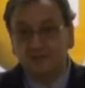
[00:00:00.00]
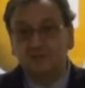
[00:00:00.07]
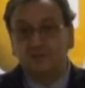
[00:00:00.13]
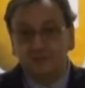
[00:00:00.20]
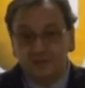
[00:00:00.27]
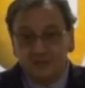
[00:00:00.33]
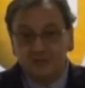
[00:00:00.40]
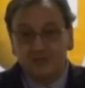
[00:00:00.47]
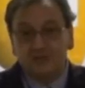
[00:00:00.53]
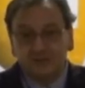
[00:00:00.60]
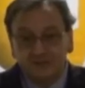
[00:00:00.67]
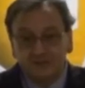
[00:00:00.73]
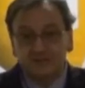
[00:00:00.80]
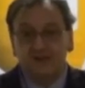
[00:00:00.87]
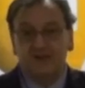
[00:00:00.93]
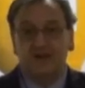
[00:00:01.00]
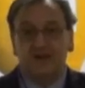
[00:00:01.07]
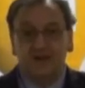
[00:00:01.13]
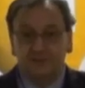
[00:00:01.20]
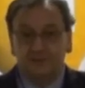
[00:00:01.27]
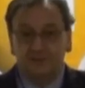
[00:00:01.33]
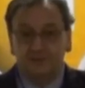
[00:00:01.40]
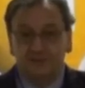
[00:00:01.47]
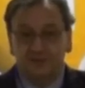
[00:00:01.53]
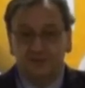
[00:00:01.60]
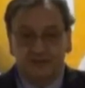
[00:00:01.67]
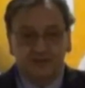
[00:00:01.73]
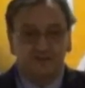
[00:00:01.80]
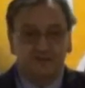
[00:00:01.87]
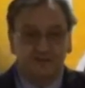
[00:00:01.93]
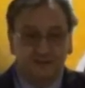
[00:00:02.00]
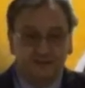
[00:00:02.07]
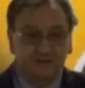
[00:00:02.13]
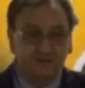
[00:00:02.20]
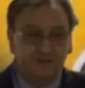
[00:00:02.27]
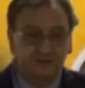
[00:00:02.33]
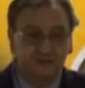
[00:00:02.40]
the most likely they have Candida.